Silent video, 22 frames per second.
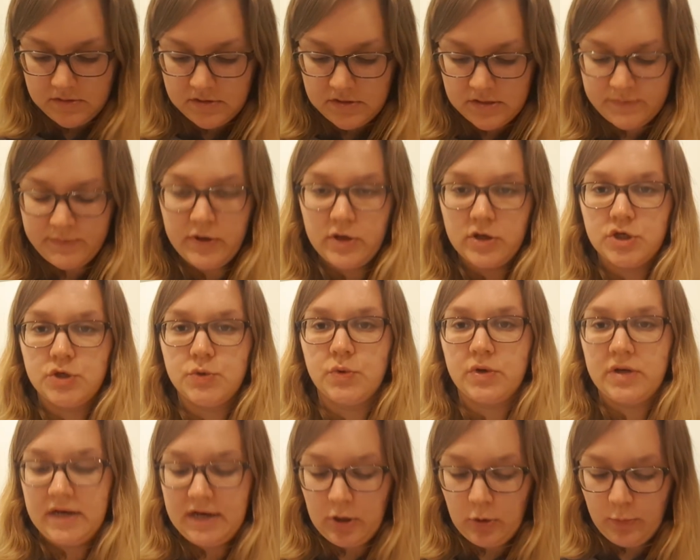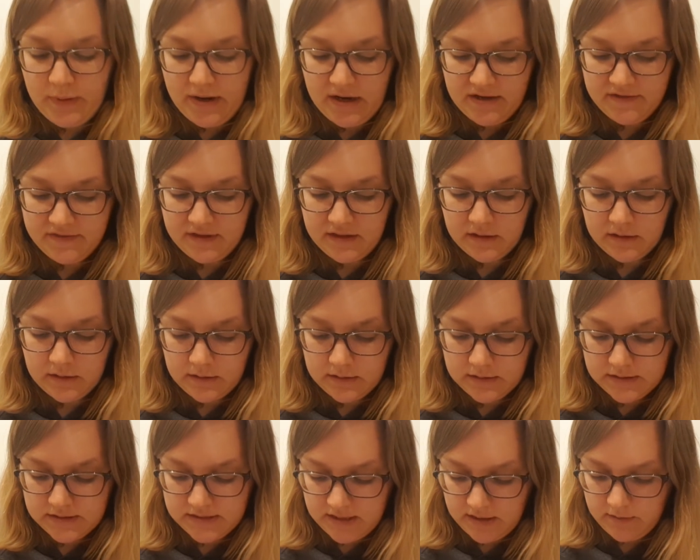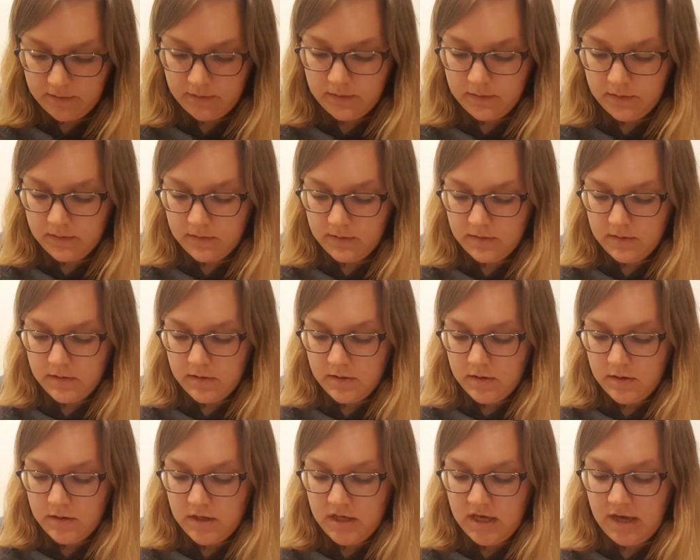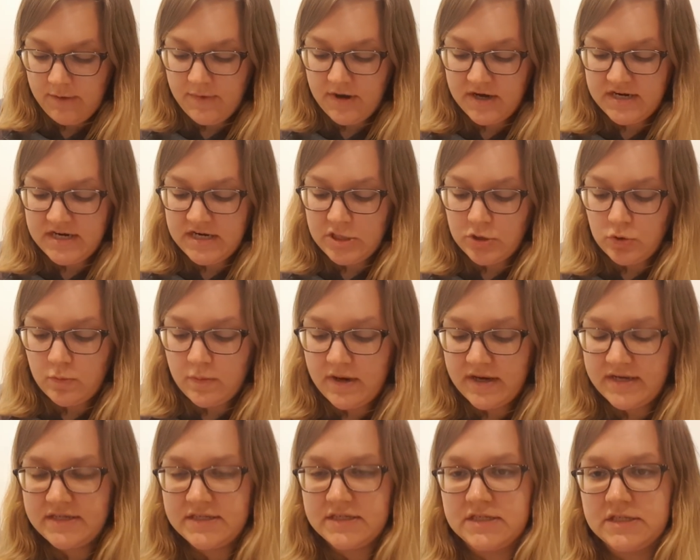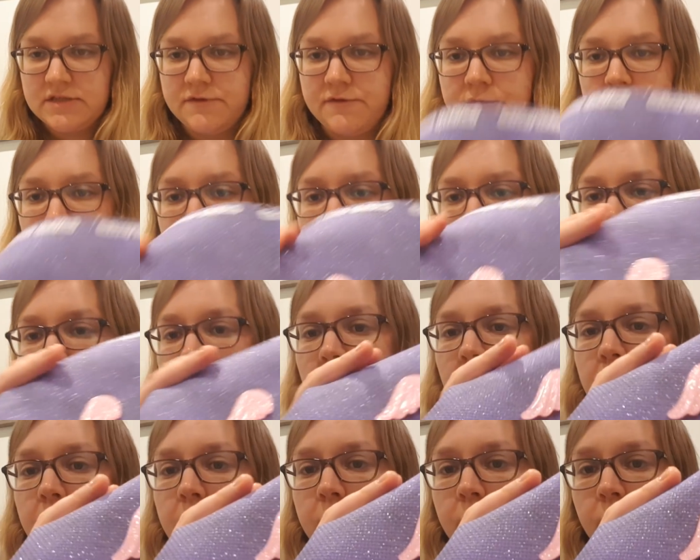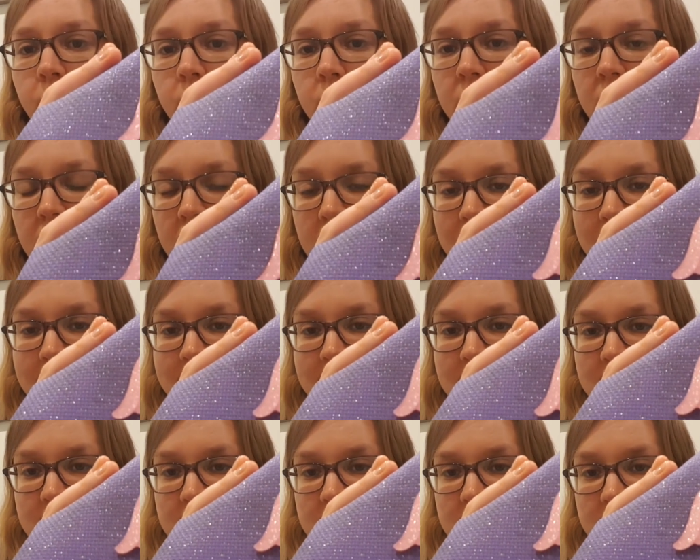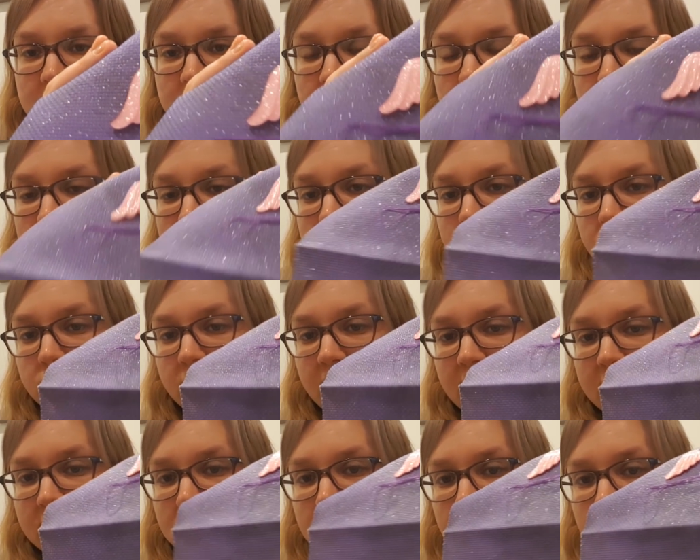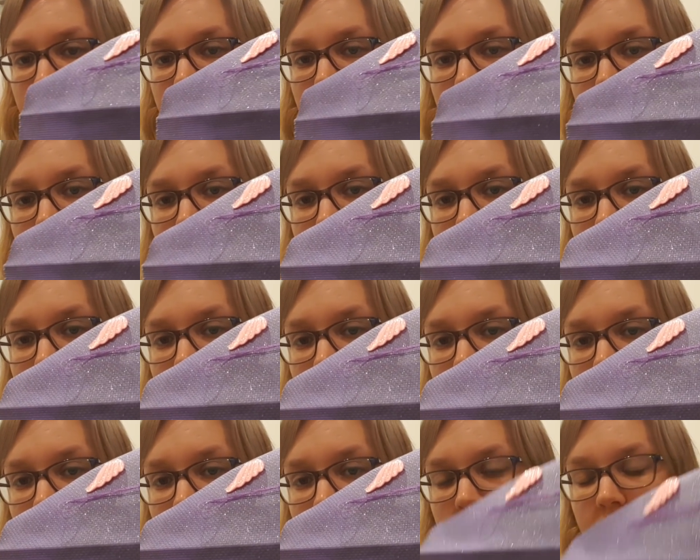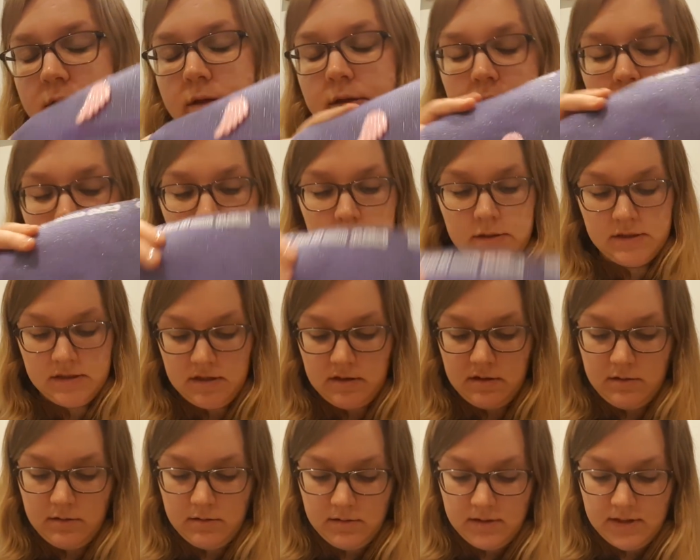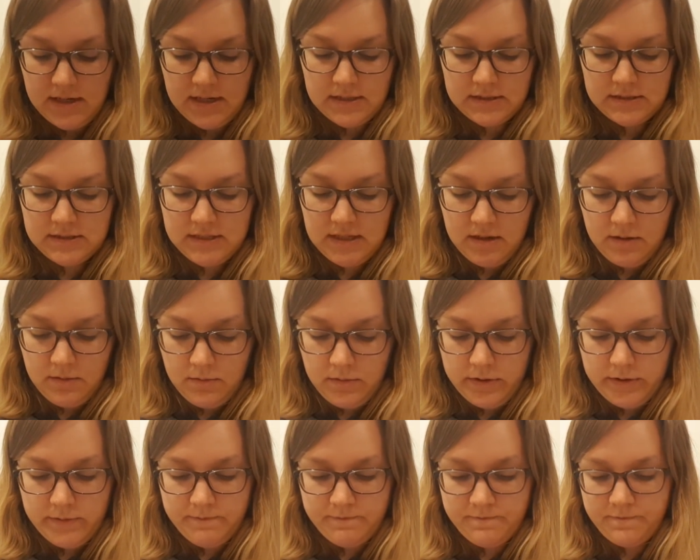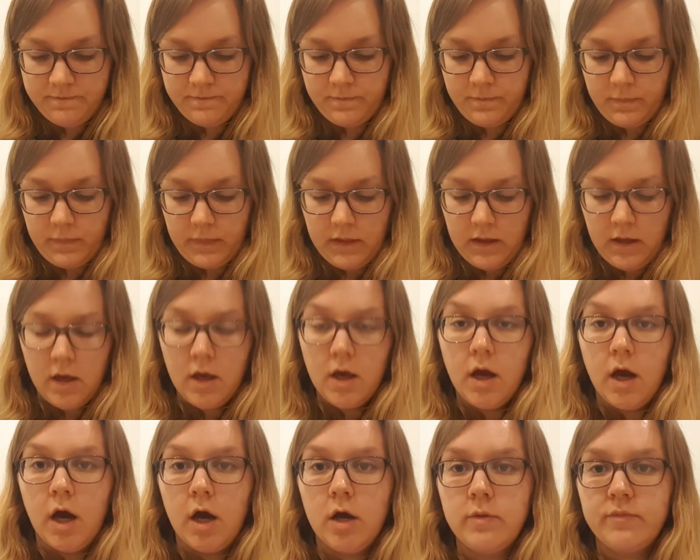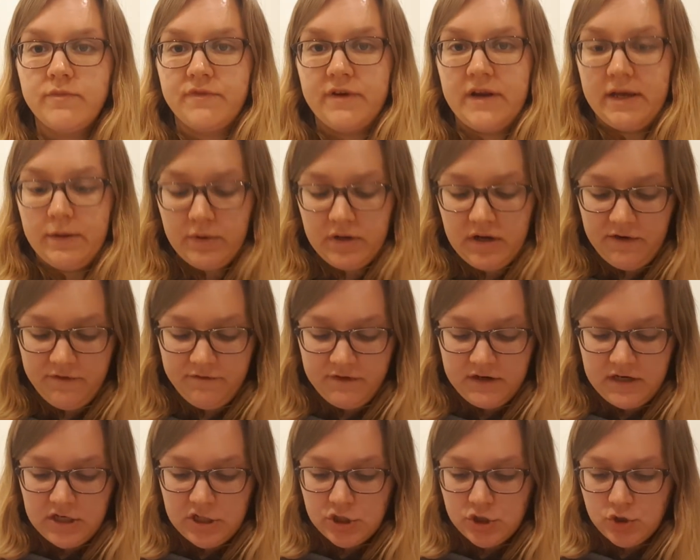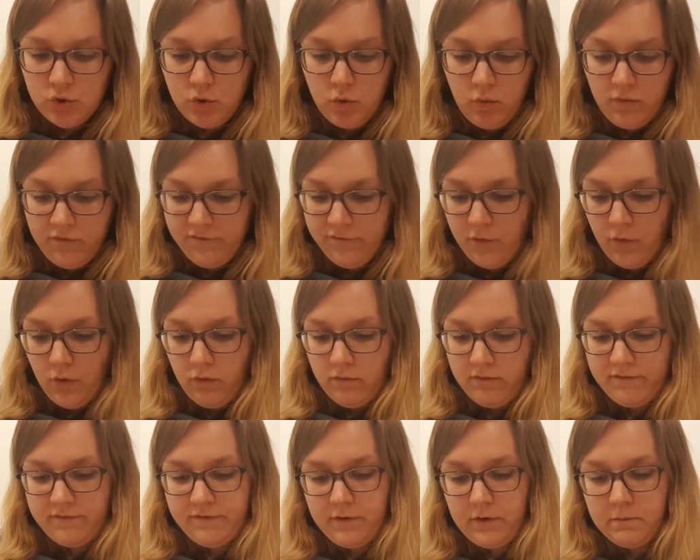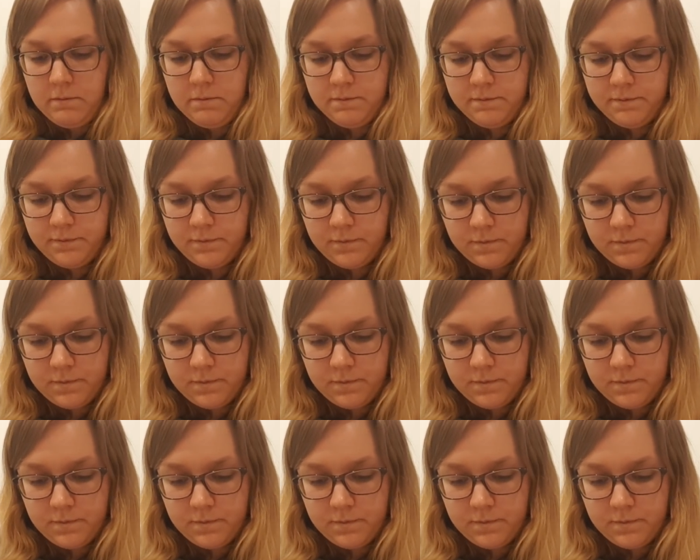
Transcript: spurs you on a little bit, I think. So yeah, my needle minders are from Lister Stitches on Etsy. So that's that one. Hopefully when I finished all 4 of them,